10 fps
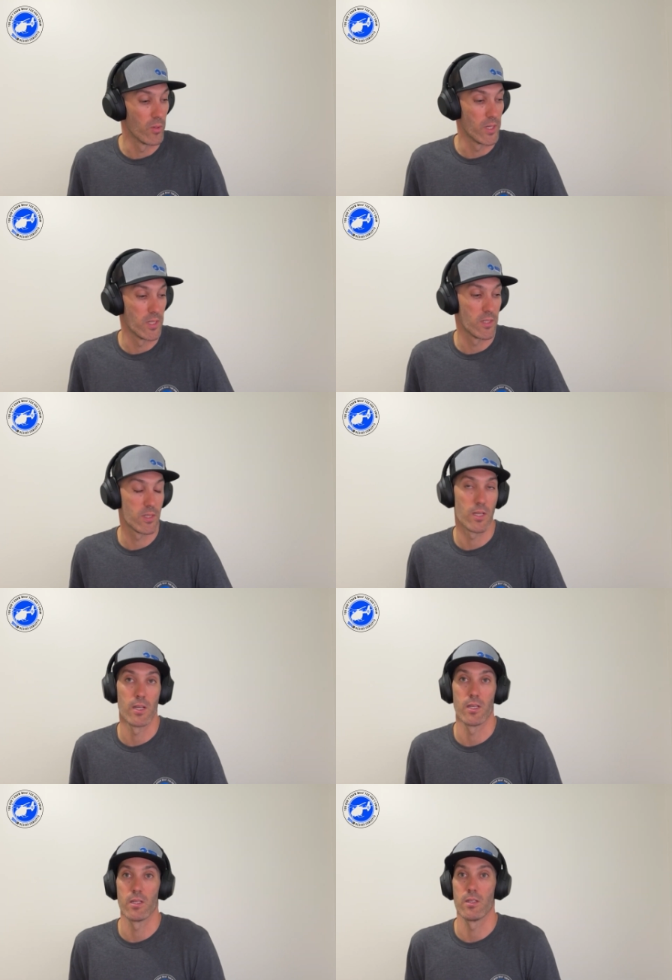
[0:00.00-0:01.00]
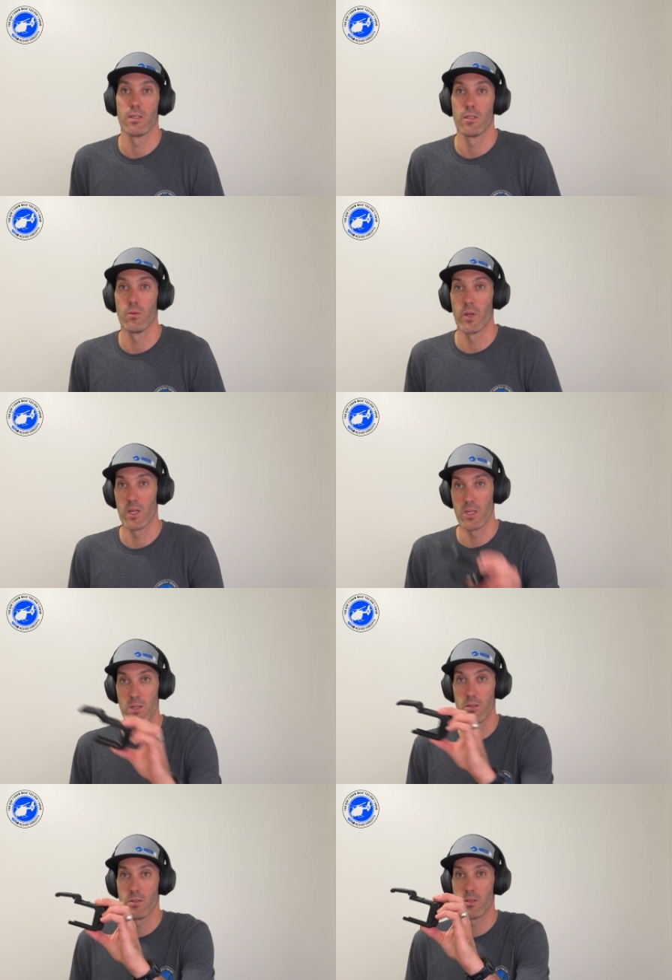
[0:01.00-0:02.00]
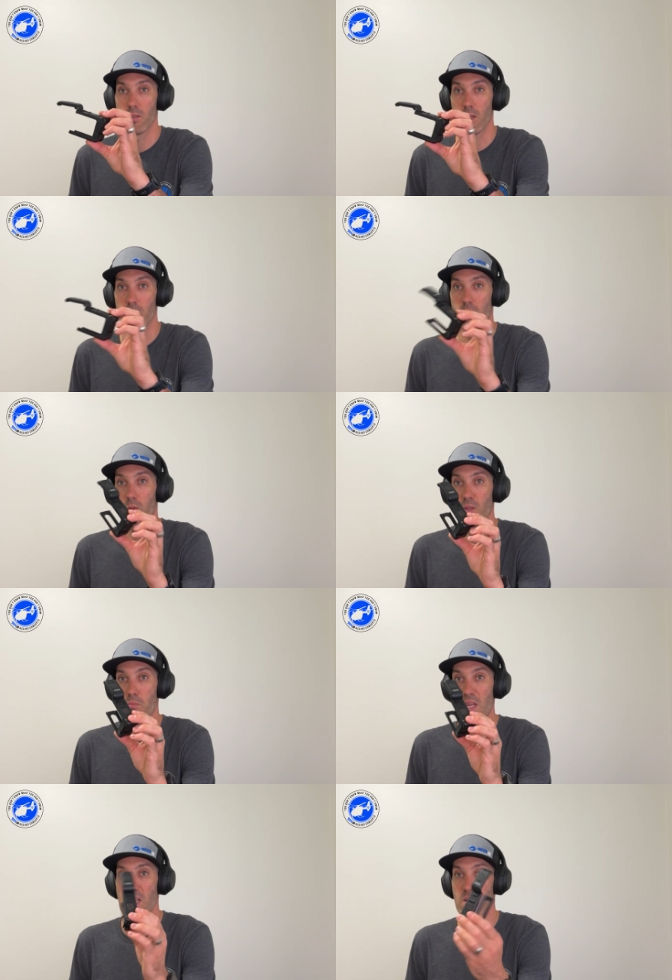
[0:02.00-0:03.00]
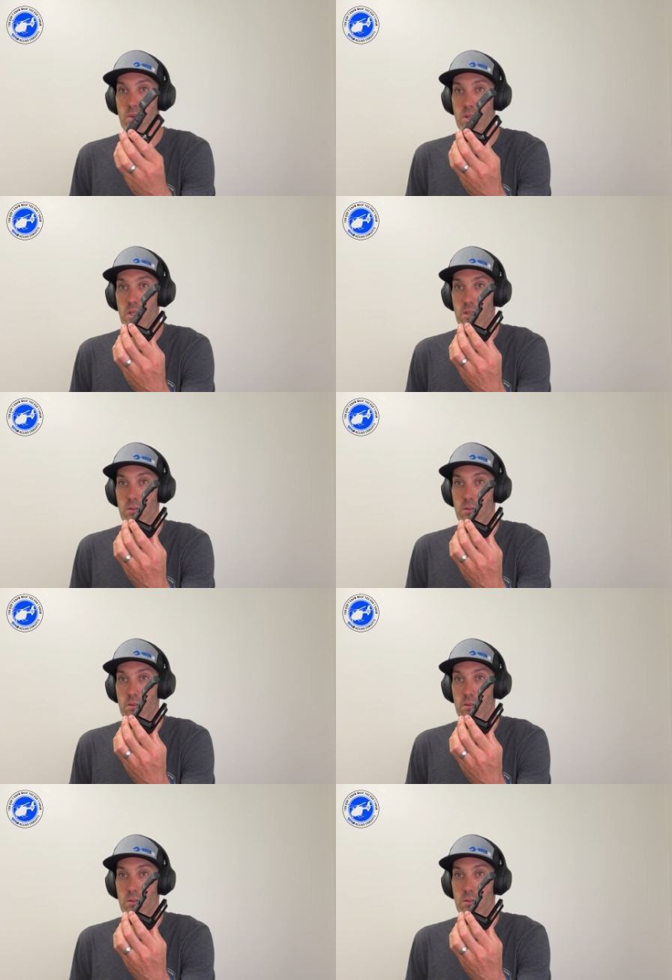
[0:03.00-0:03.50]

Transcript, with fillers: is we're going to use it's called the media mod,